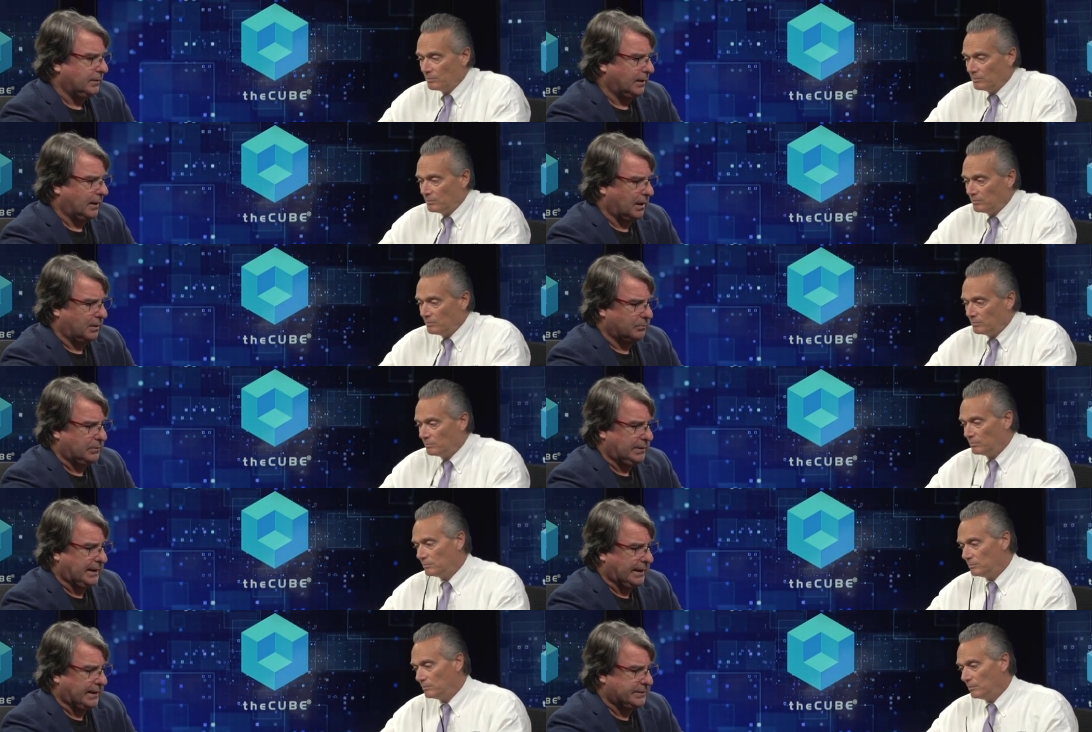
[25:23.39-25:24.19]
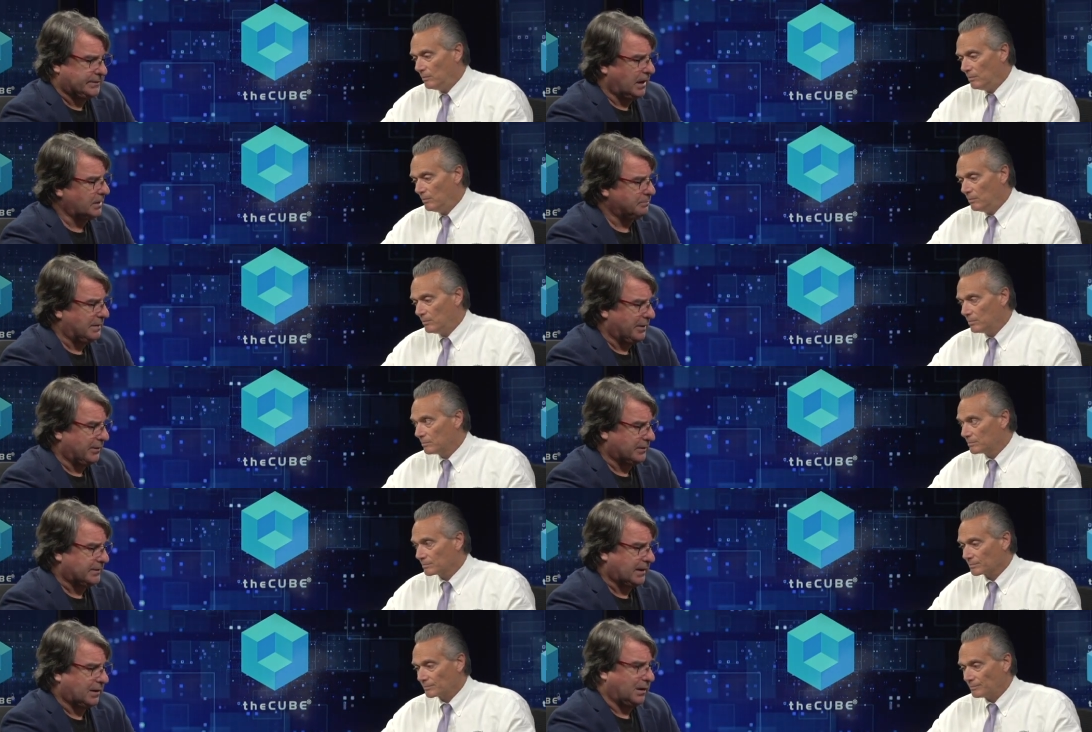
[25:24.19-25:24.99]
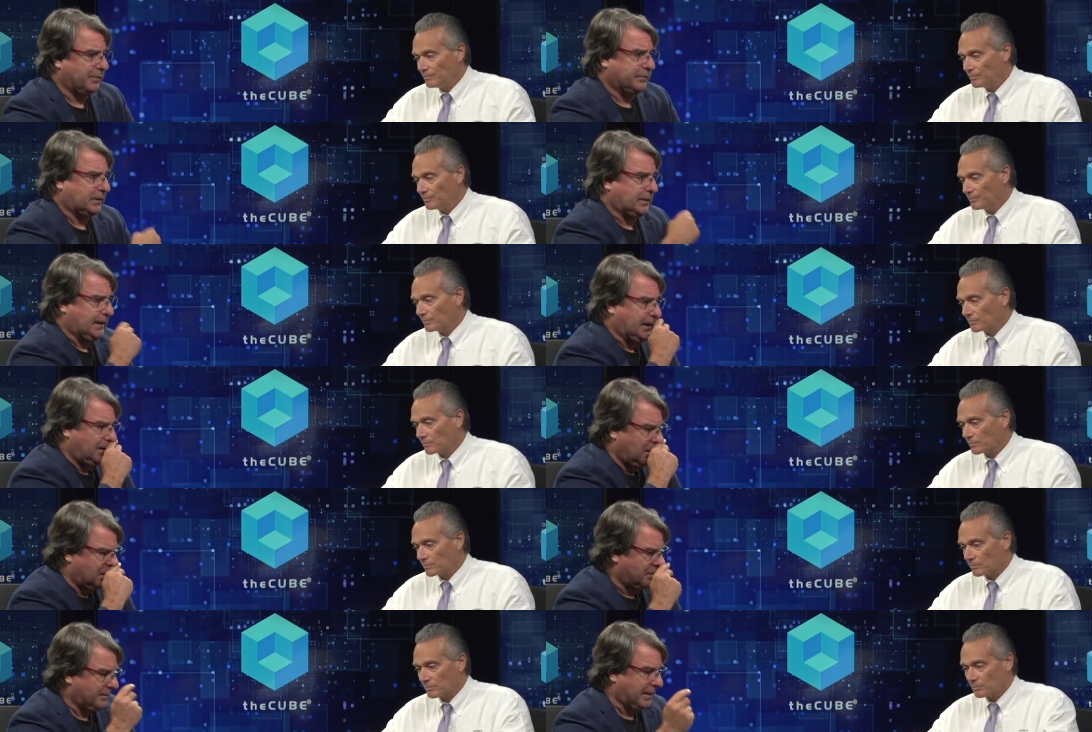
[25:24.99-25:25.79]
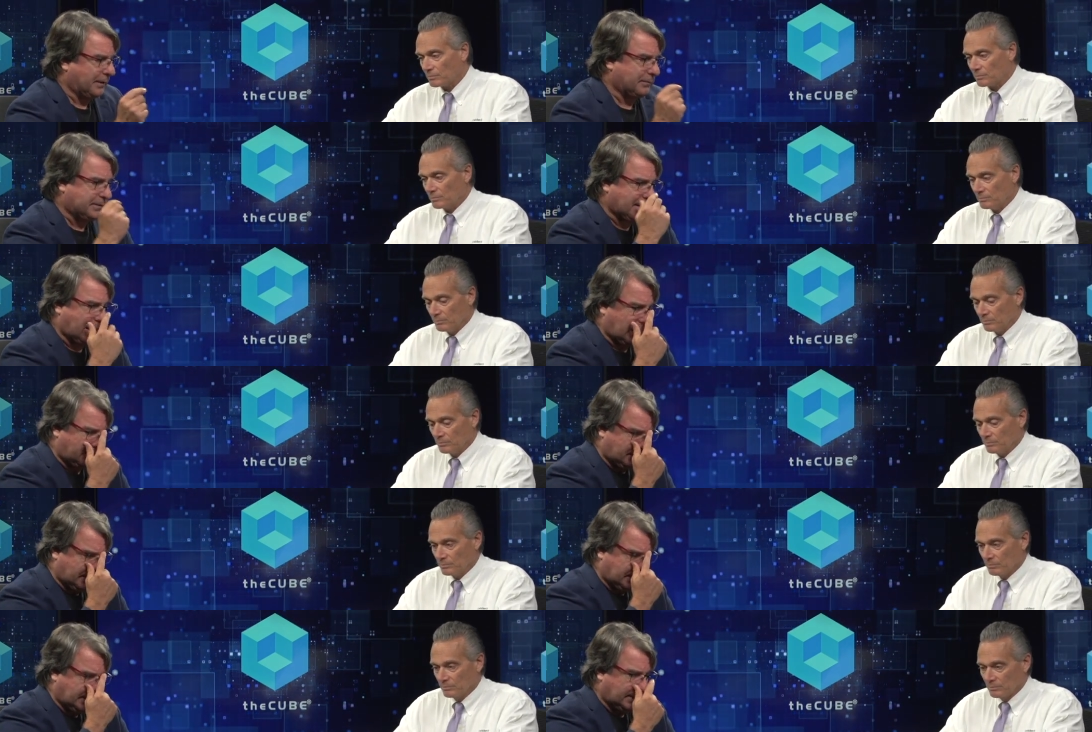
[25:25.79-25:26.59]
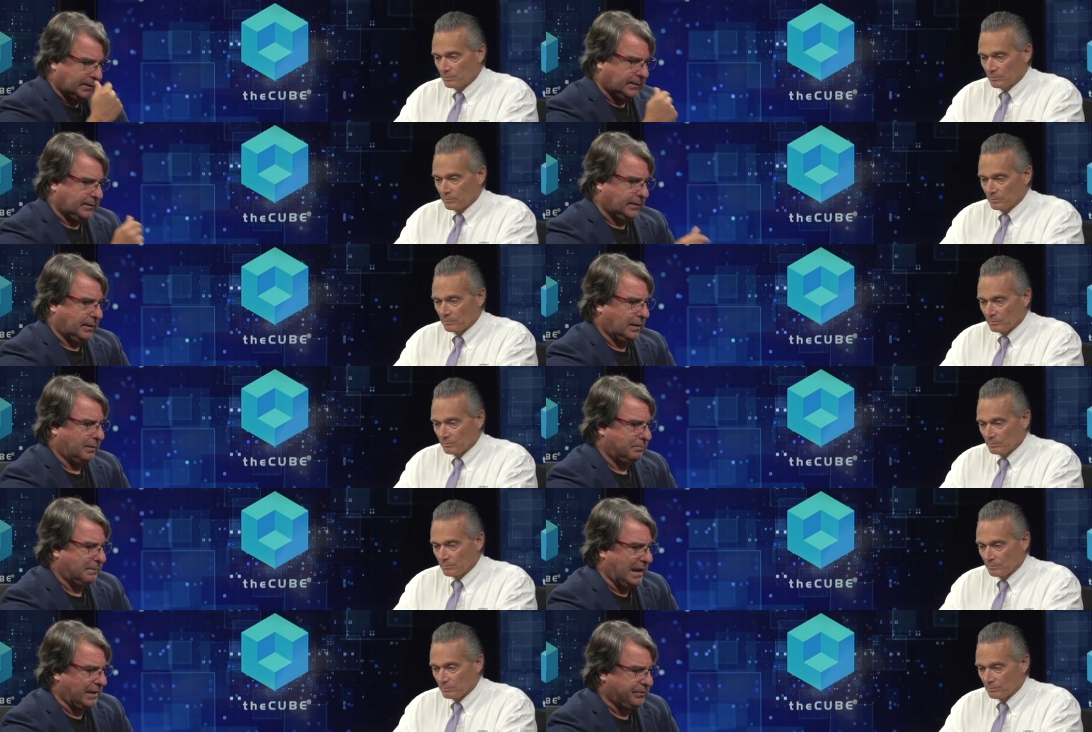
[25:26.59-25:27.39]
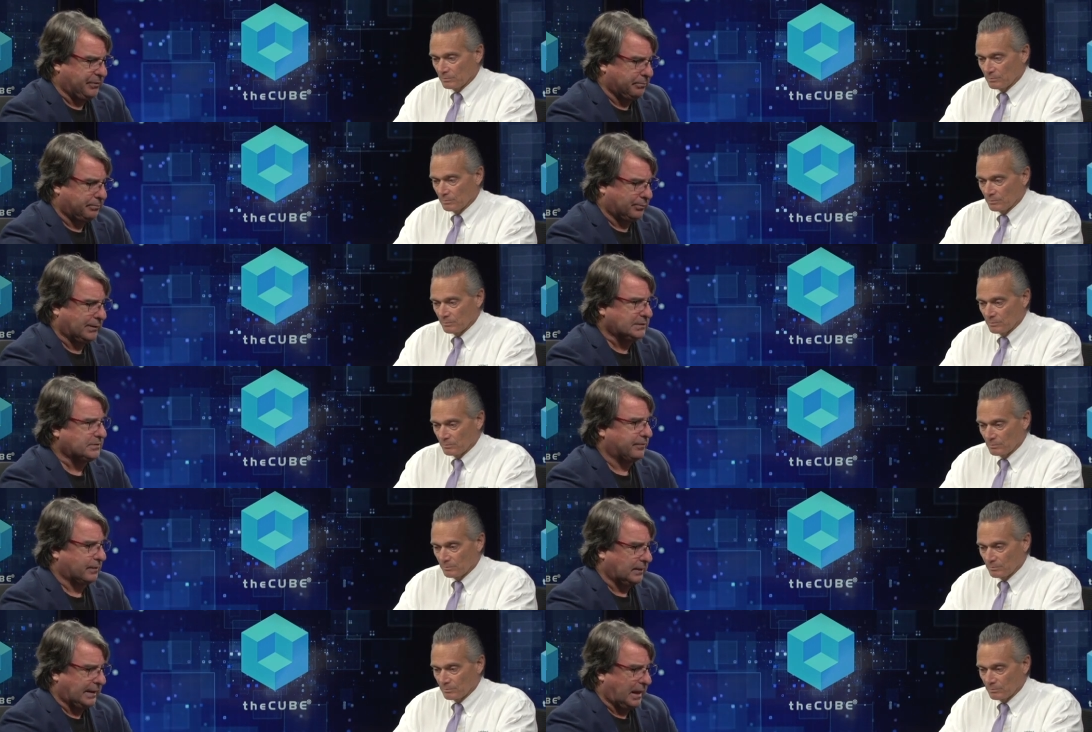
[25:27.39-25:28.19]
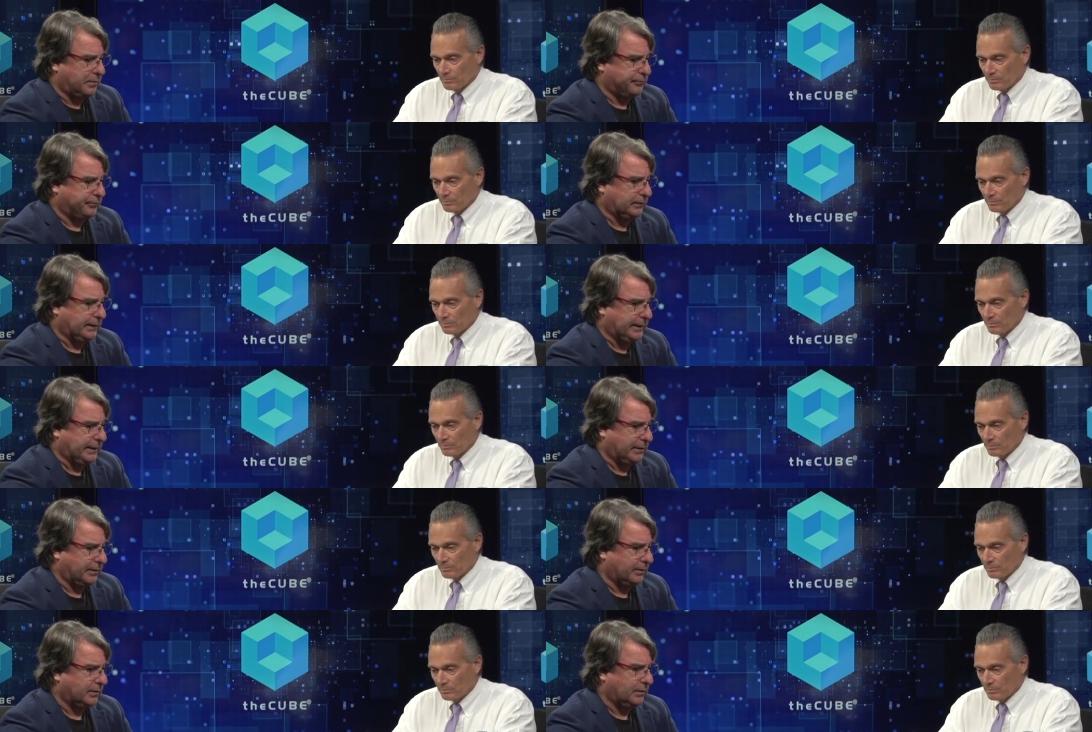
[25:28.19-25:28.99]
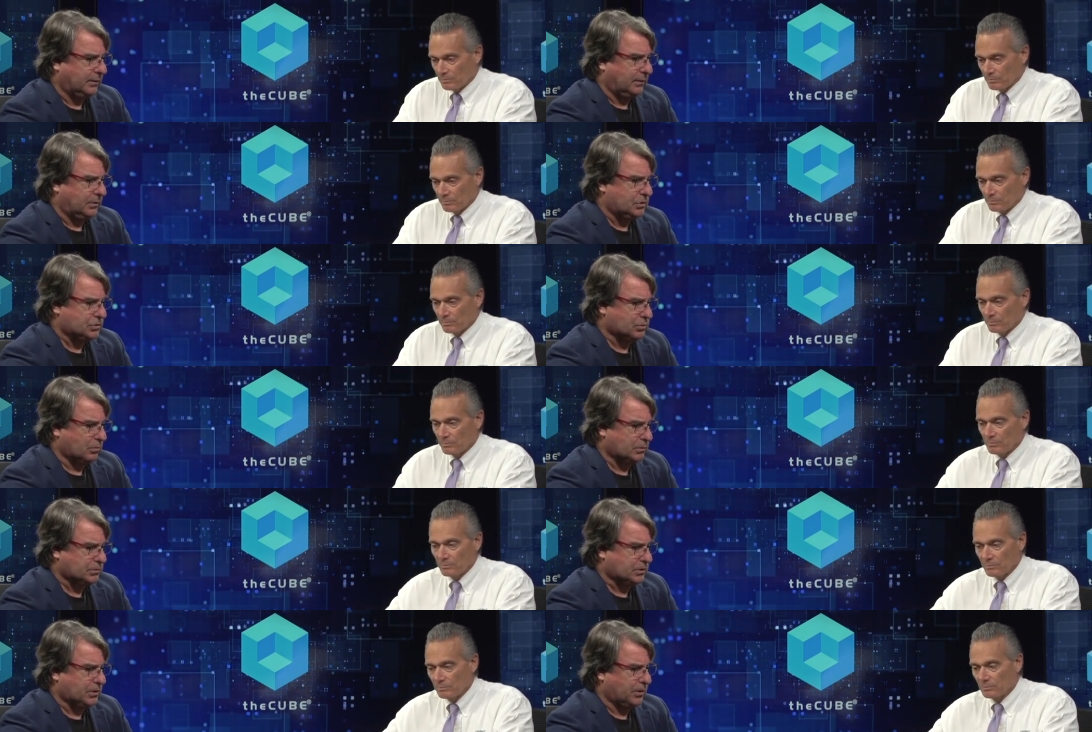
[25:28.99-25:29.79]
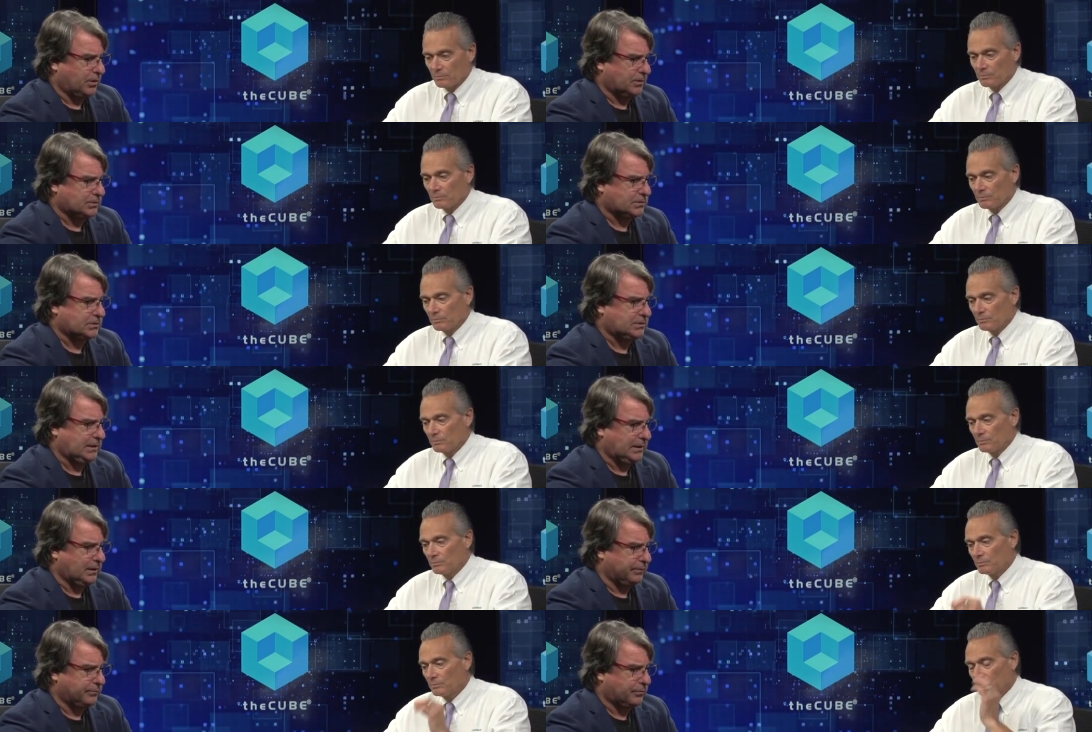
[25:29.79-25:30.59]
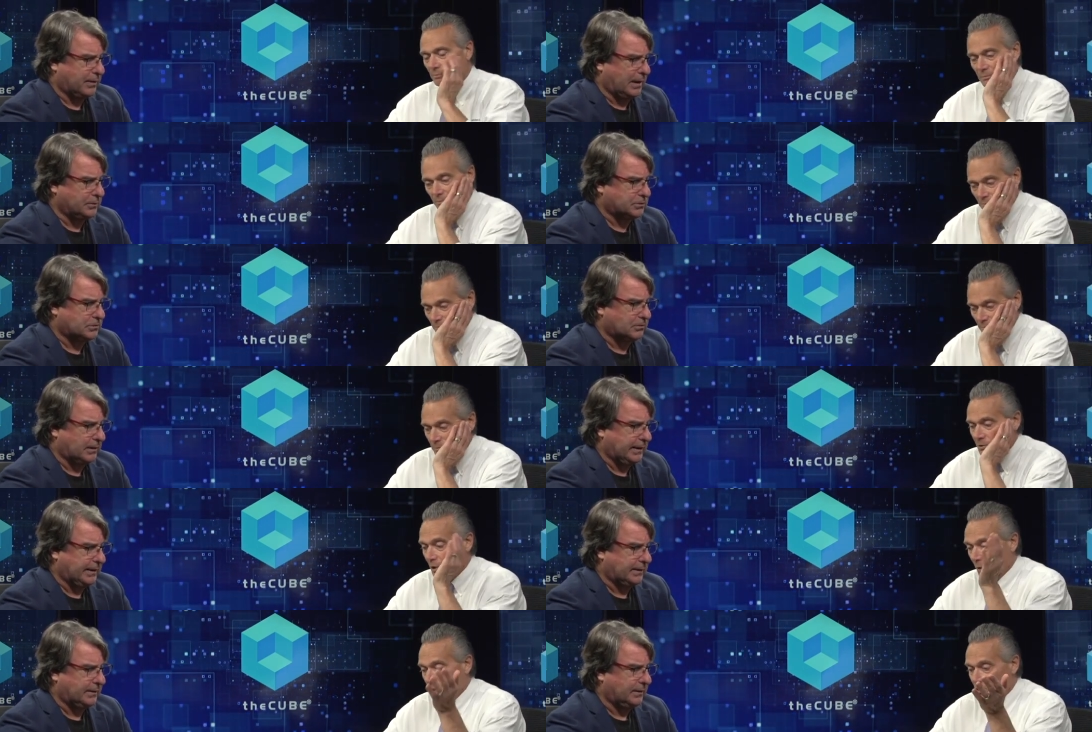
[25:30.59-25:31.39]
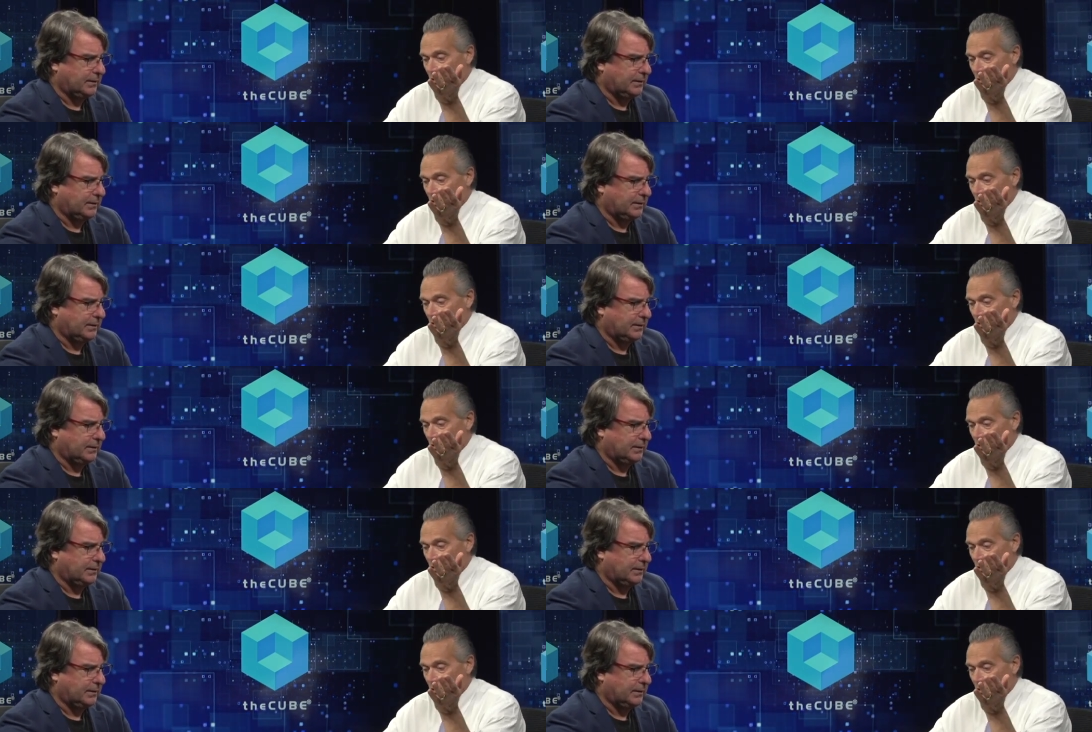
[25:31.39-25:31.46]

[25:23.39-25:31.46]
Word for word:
Speaker 1: Um, we had Doug Merritt kick off the keynote coming out of retirement. Uh, Matthew Prince of Cloudflare, George Kurtz, CEO of CrowdStrike. Go to